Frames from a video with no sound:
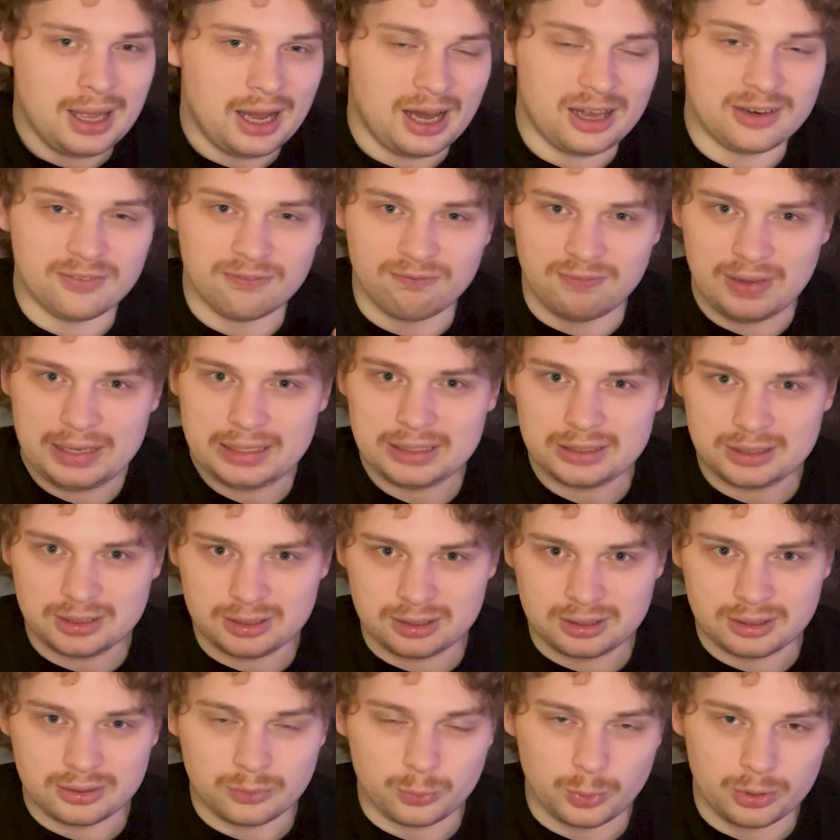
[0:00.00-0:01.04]

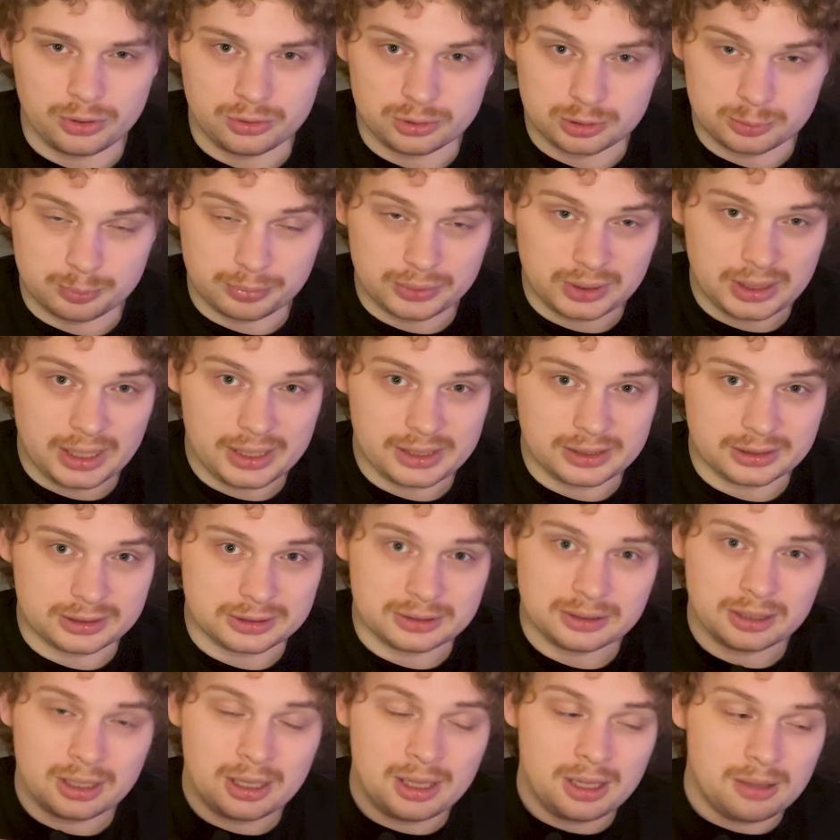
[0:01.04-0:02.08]
unveil with your
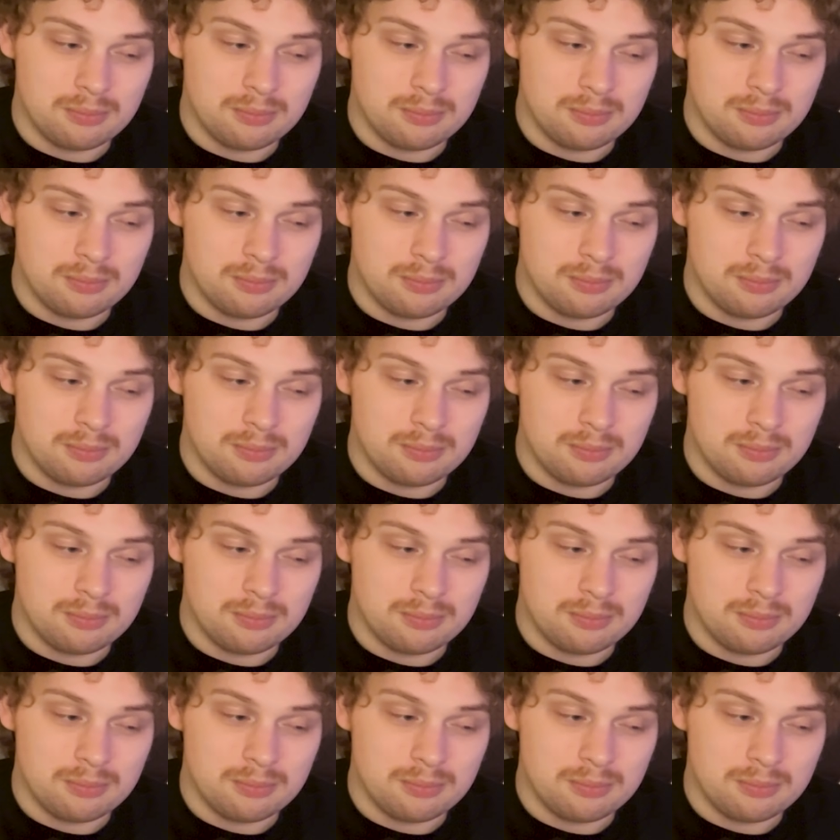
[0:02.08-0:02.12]
player.